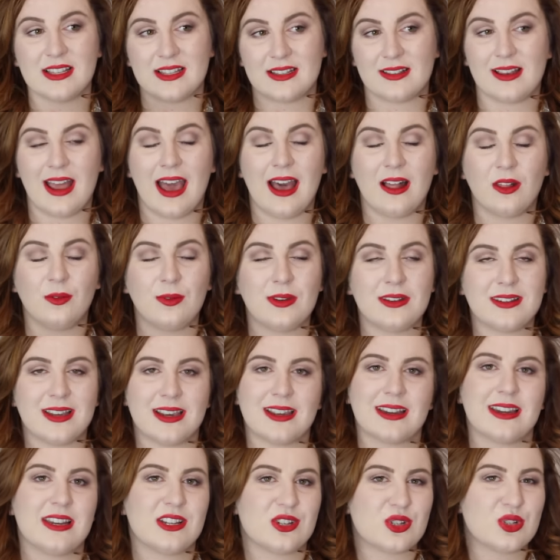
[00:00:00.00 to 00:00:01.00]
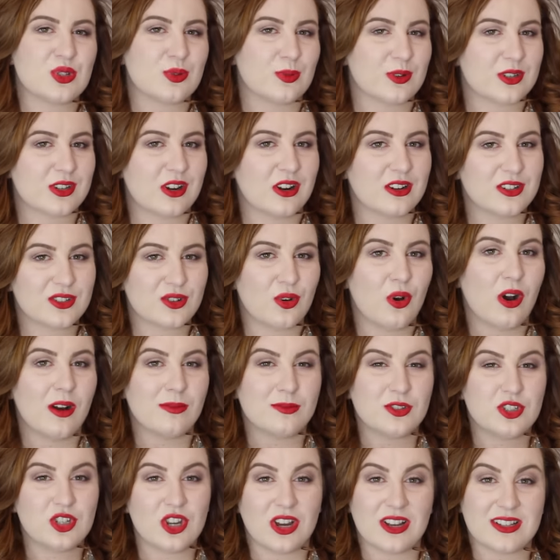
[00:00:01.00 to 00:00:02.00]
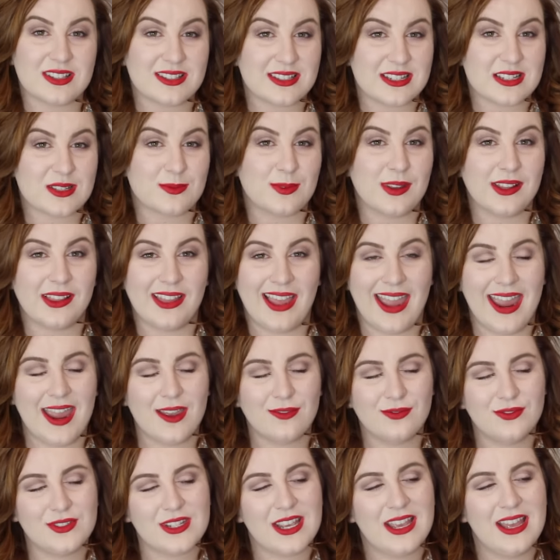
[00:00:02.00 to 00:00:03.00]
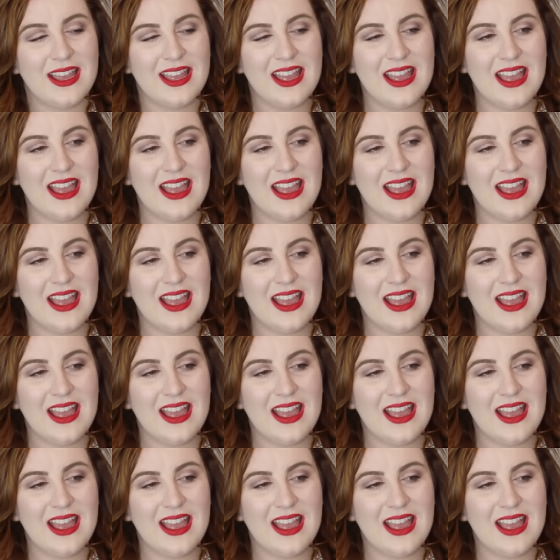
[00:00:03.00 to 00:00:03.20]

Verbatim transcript: The, the Halloween decorations were starting to go off just as we left.